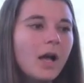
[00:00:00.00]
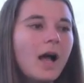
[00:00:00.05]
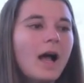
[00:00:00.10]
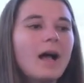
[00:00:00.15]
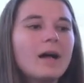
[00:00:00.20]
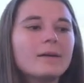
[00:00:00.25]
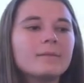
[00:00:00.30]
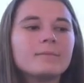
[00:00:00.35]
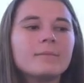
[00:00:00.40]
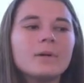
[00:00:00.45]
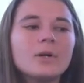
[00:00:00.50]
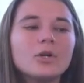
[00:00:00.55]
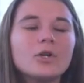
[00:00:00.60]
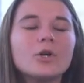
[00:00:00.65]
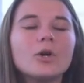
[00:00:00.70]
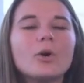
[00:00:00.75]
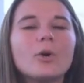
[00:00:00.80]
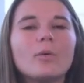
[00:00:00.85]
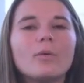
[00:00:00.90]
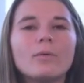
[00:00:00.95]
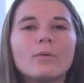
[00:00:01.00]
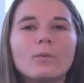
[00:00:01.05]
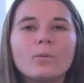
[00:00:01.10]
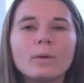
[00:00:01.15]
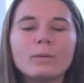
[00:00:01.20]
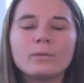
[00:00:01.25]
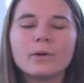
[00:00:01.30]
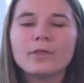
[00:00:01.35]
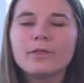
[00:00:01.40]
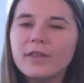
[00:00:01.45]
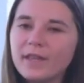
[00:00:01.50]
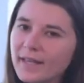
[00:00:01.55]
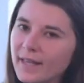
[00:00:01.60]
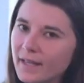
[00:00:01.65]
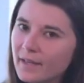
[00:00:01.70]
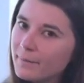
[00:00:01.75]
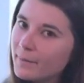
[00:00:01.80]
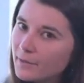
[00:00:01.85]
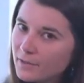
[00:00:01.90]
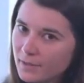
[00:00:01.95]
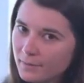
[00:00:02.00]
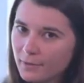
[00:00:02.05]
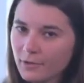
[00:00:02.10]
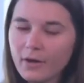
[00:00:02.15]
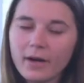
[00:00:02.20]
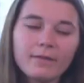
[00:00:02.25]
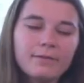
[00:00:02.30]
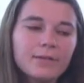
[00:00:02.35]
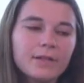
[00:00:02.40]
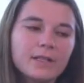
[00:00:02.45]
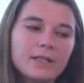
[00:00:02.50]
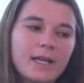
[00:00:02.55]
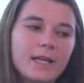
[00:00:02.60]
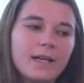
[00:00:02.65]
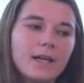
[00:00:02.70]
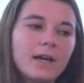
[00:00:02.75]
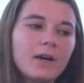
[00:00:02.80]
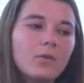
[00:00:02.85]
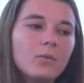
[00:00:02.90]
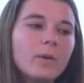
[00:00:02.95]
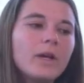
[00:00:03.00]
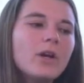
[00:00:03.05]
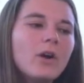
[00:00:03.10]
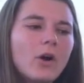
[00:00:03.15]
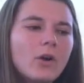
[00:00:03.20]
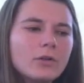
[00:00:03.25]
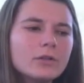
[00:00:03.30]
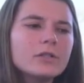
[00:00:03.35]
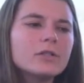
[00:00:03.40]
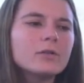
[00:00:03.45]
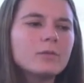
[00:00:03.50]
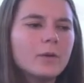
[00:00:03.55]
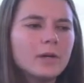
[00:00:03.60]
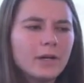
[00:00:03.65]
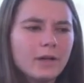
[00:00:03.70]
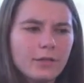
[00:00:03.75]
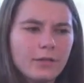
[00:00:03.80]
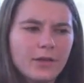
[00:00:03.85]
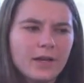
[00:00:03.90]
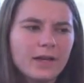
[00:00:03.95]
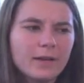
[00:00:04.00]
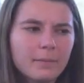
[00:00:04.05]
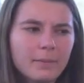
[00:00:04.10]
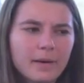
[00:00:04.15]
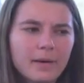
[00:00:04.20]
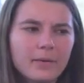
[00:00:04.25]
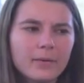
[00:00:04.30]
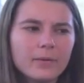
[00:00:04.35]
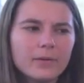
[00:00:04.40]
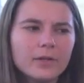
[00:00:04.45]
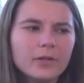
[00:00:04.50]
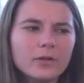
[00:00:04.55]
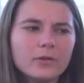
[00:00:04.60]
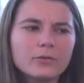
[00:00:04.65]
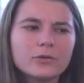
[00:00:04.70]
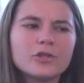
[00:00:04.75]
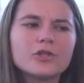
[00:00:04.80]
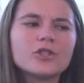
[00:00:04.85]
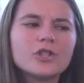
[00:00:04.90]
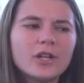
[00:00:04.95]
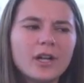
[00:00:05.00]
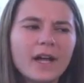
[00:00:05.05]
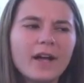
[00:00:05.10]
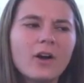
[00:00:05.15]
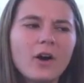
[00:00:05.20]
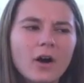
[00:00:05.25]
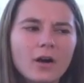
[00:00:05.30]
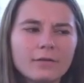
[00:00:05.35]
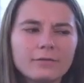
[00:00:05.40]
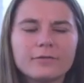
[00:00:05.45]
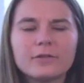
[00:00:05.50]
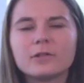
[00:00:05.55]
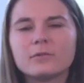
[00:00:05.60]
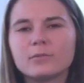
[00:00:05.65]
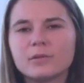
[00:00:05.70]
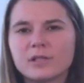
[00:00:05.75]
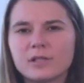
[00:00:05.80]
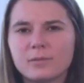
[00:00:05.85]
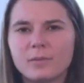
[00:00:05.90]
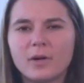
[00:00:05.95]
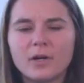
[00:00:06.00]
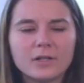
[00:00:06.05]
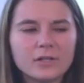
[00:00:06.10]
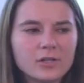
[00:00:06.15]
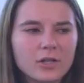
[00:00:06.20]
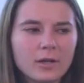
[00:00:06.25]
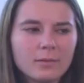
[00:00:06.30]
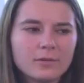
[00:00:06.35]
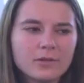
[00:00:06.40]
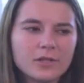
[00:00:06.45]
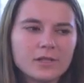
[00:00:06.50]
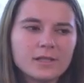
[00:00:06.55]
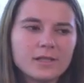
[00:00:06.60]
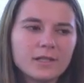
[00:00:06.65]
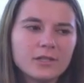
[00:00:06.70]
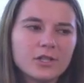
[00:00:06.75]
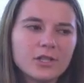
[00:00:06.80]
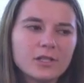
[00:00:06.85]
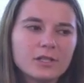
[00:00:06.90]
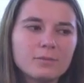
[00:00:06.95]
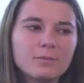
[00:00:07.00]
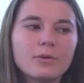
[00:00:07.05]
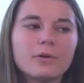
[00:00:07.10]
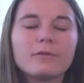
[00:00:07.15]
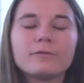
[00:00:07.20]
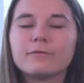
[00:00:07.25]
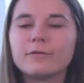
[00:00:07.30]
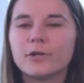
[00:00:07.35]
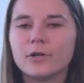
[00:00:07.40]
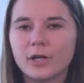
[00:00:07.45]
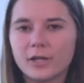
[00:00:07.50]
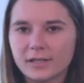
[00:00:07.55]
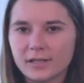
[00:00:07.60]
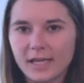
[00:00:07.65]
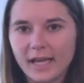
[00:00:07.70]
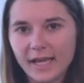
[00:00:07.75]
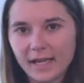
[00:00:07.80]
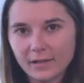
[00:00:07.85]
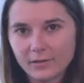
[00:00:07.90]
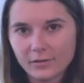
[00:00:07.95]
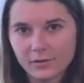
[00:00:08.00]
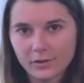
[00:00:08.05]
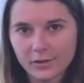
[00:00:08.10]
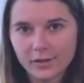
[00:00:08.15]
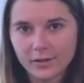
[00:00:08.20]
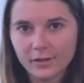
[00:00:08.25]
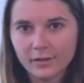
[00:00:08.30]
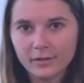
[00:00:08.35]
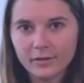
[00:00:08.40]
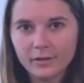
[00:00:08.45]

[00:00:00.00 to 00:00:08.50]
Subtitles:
When we're thinking about demographic data, we also want to think about, should I offer a response option such as prefer not to answer,